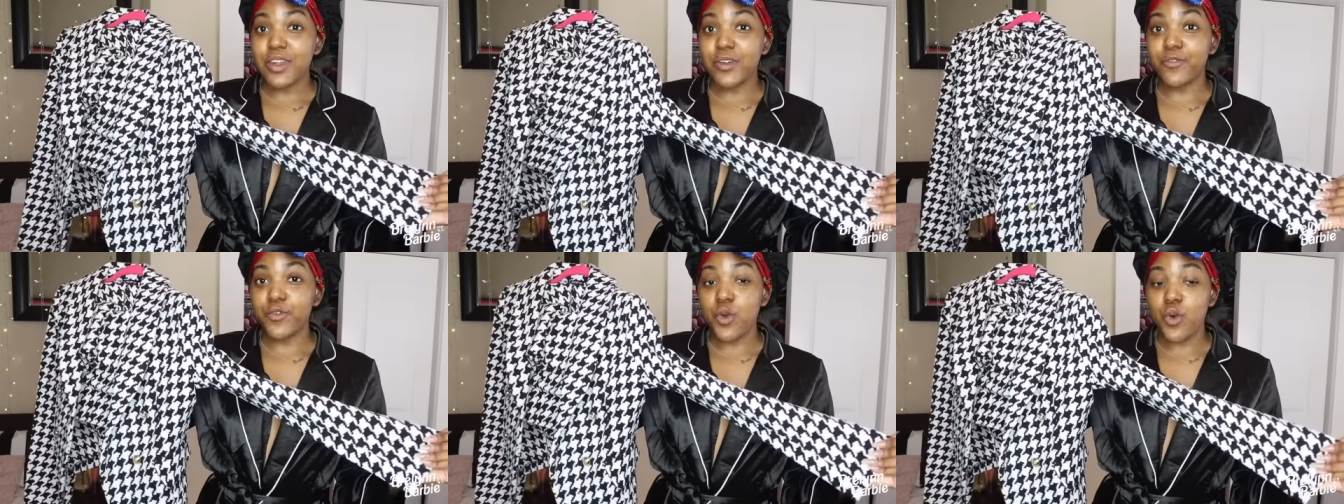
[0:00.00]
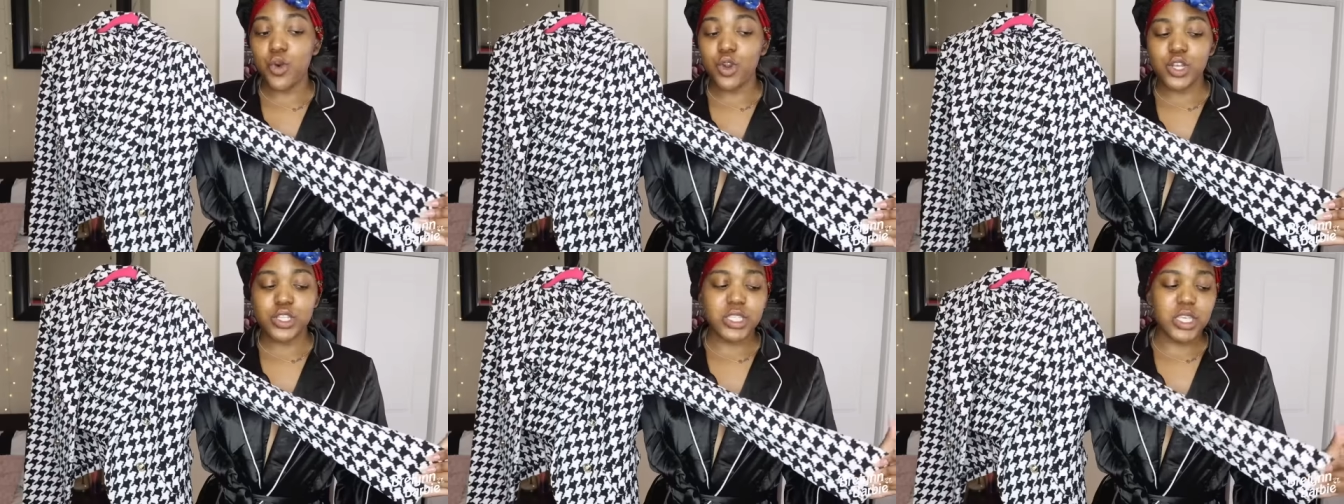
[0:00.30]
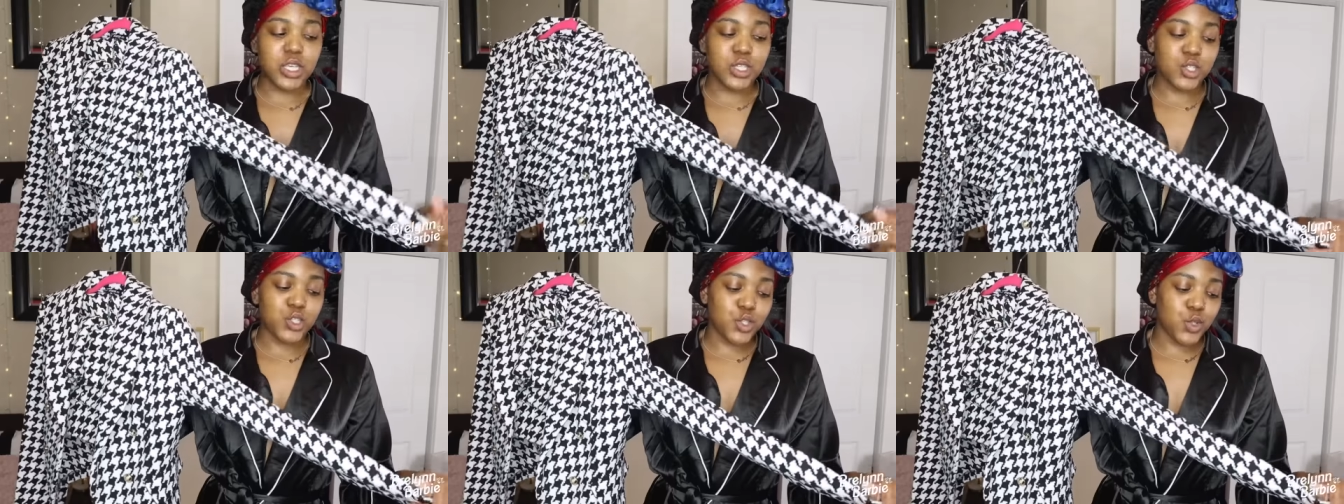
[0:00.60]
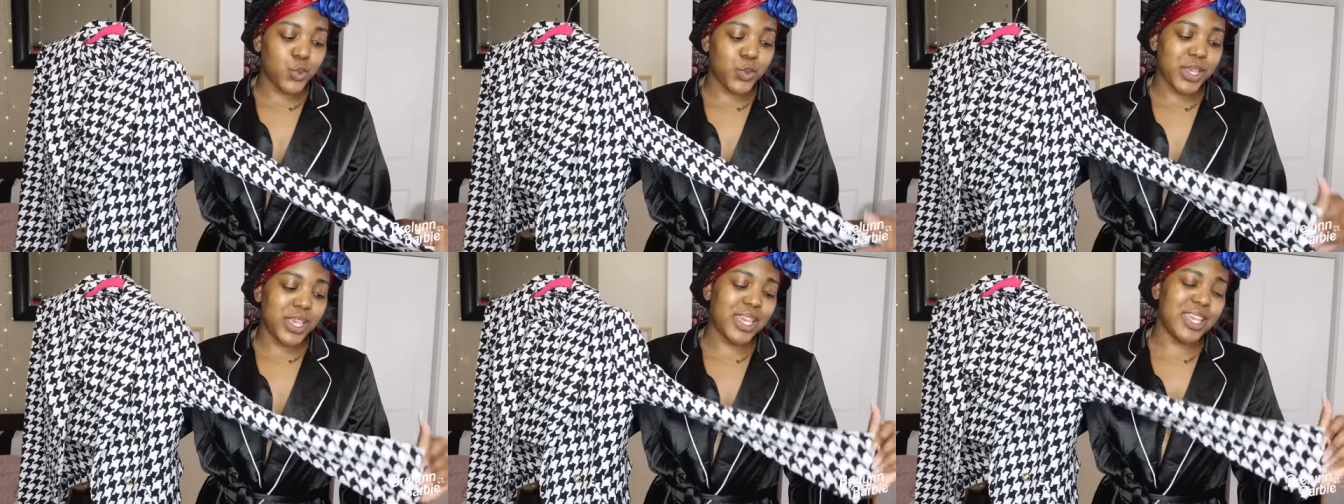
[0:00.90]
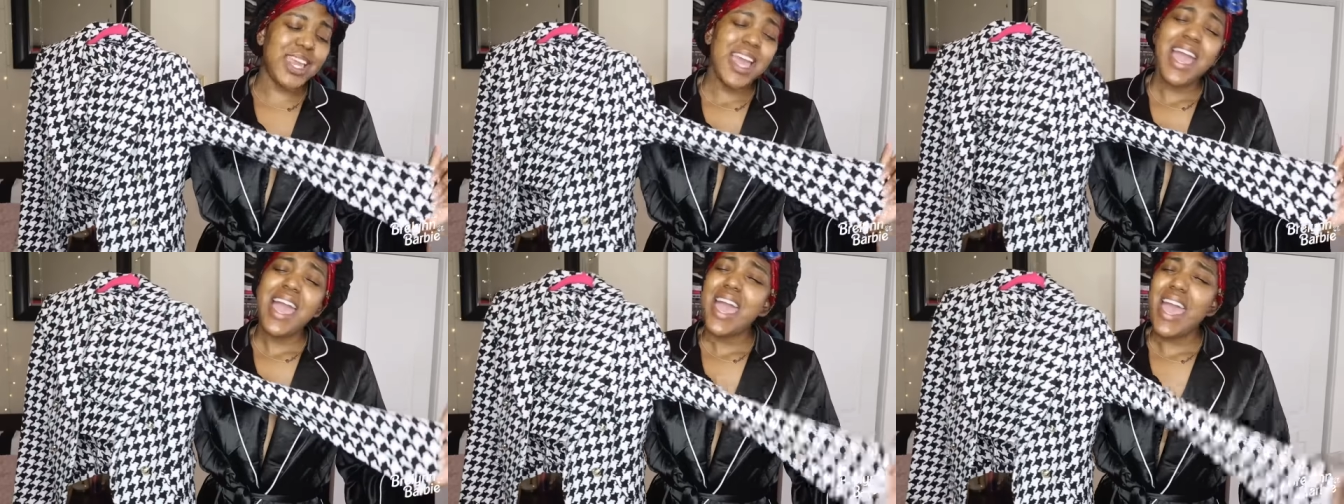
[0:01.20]
And then of course it's
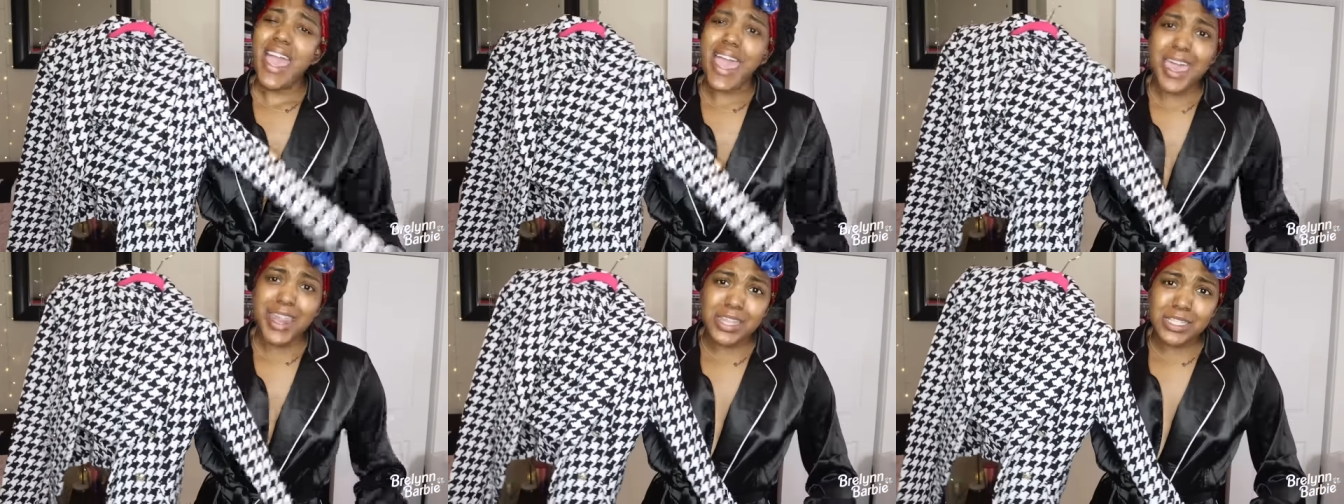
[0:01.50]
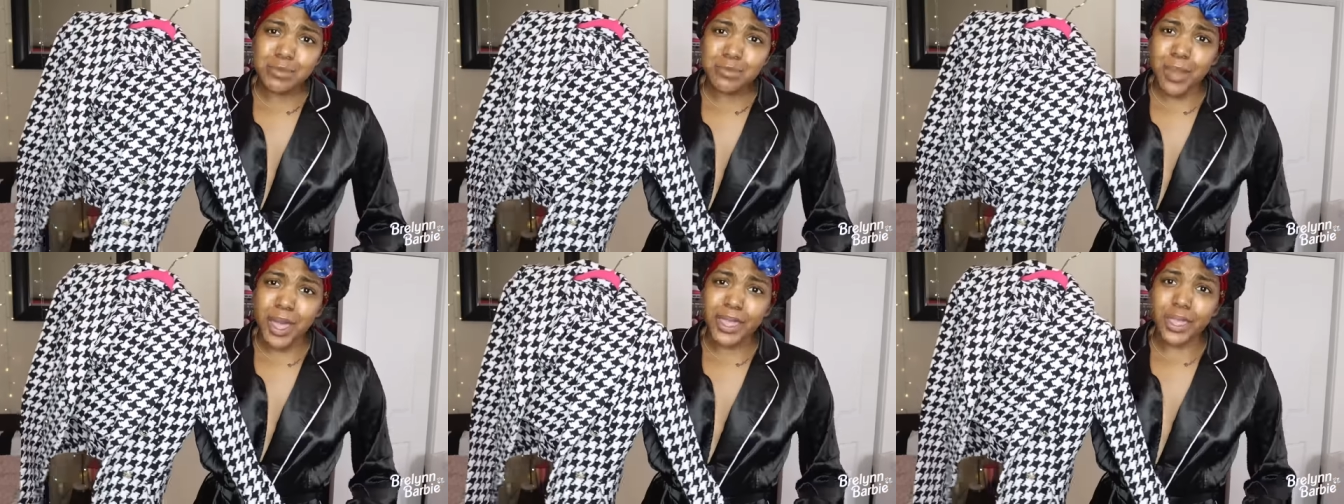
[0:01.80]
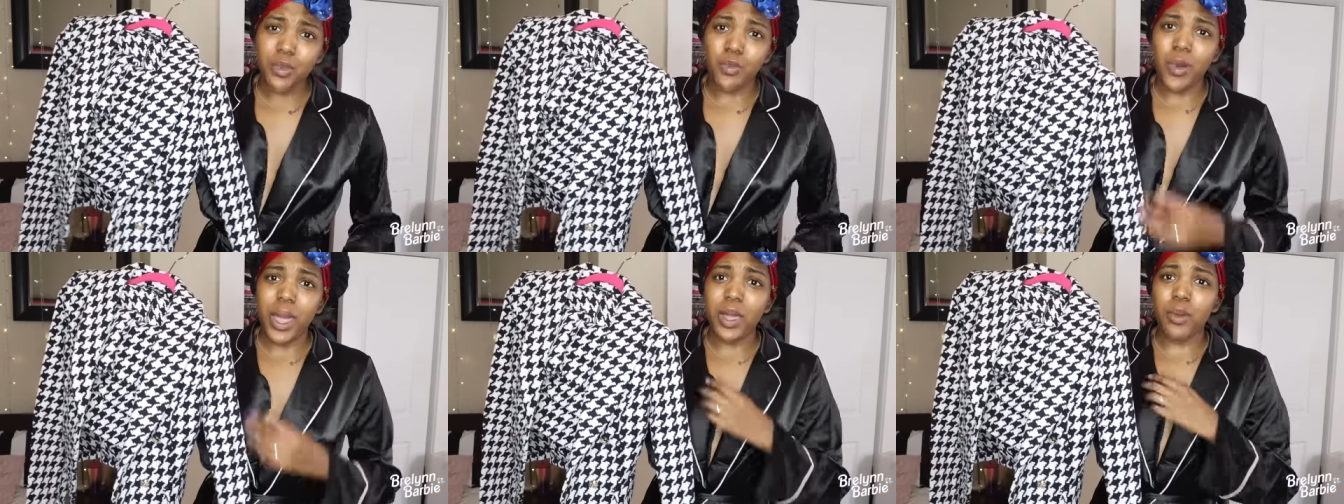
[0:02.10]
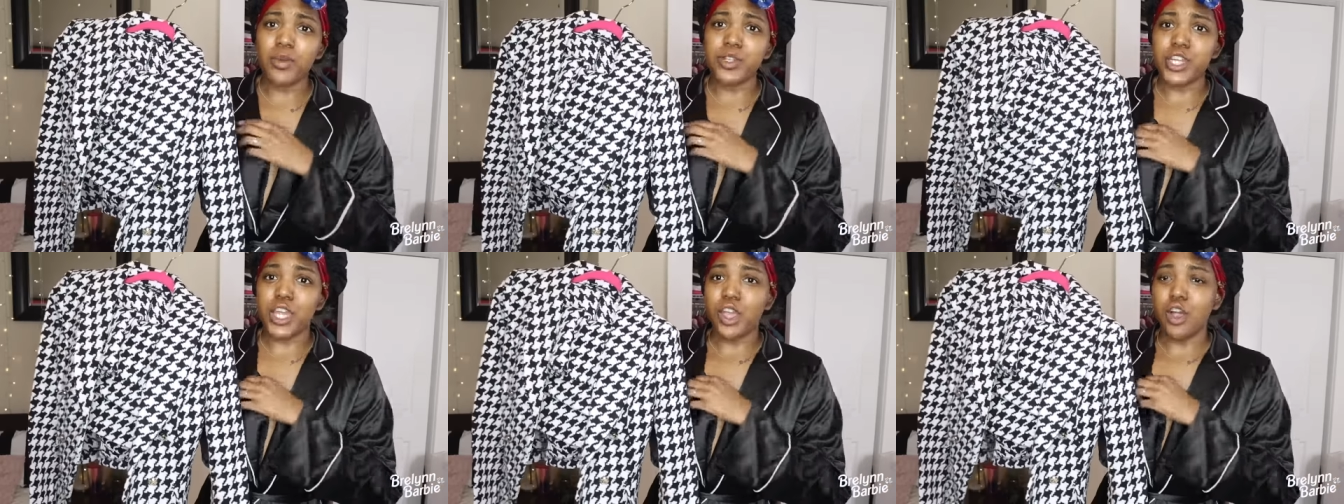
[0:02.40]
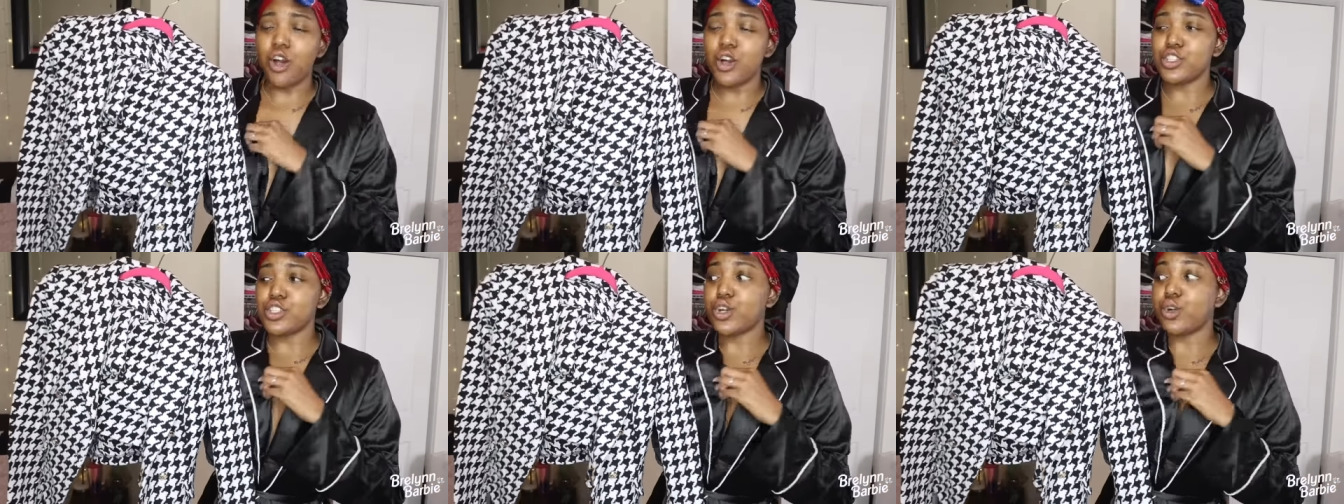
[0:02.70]
tweed and it's black and white, which I
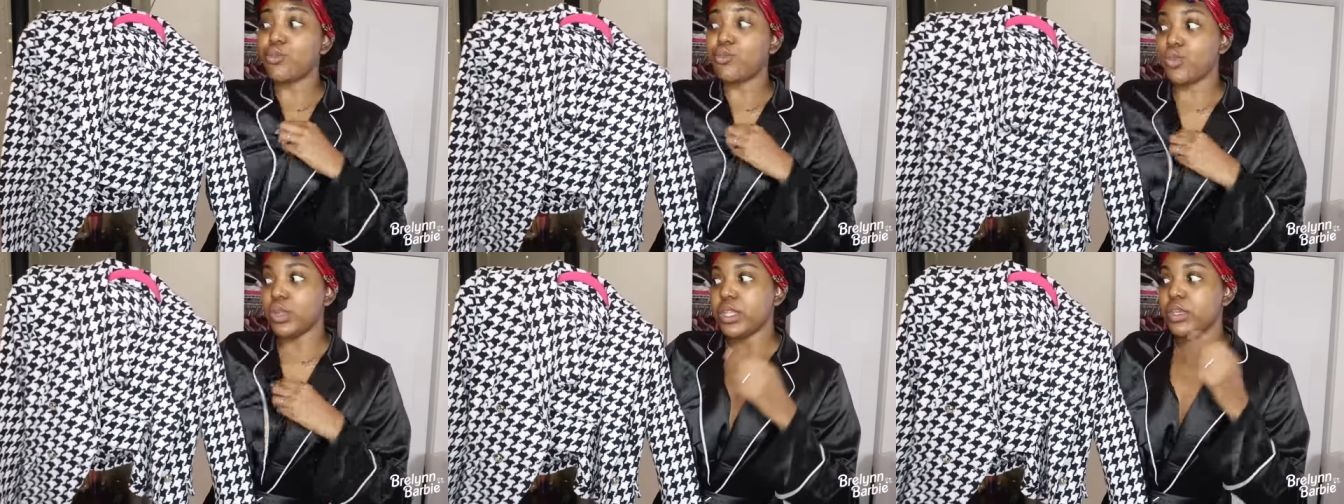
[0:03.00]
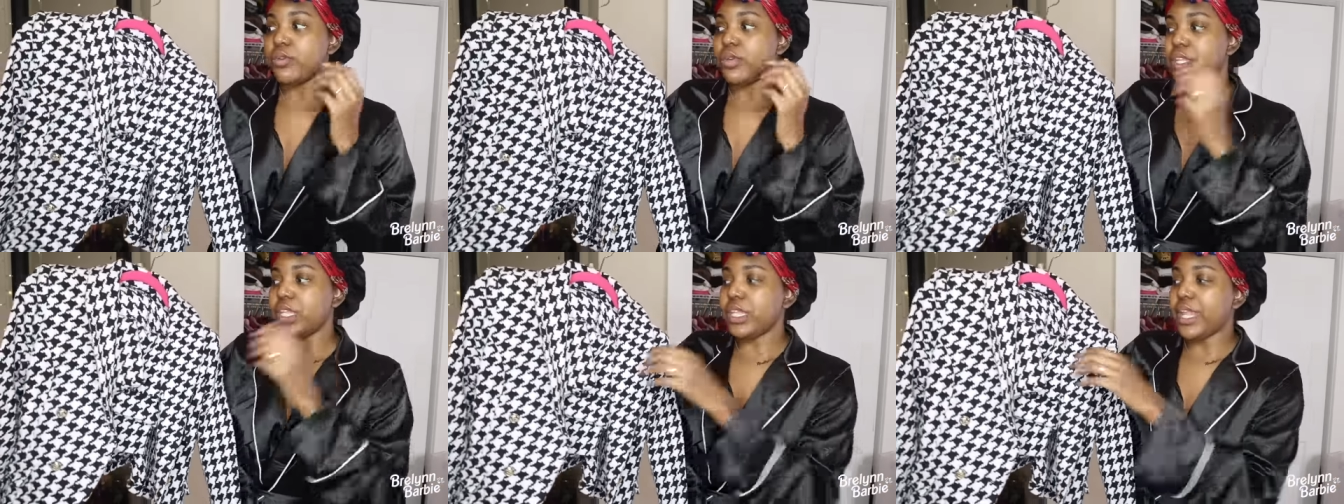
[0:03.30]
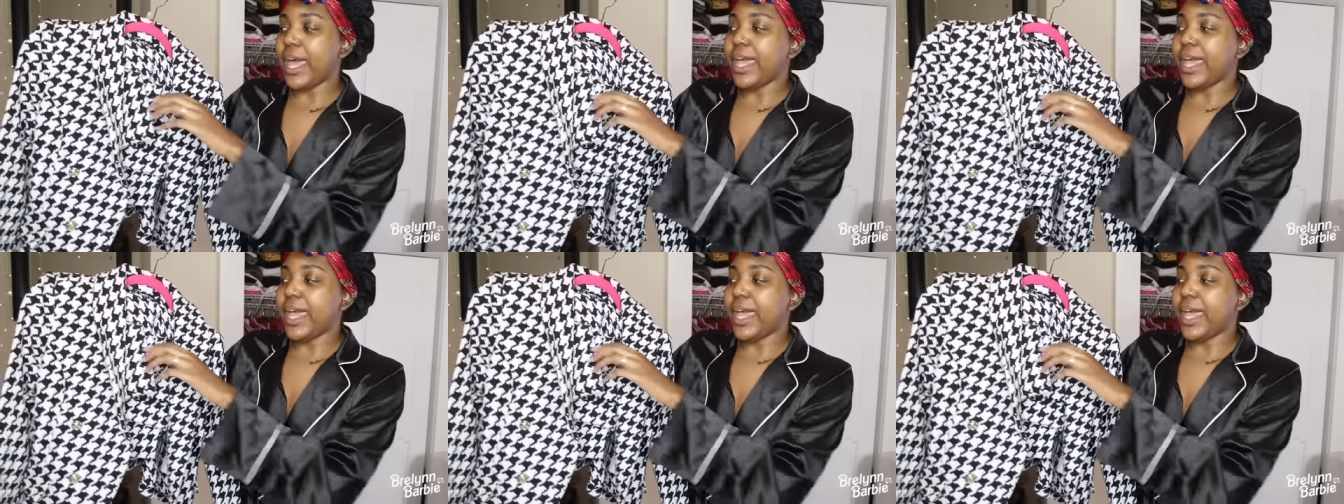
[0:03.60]
also really, really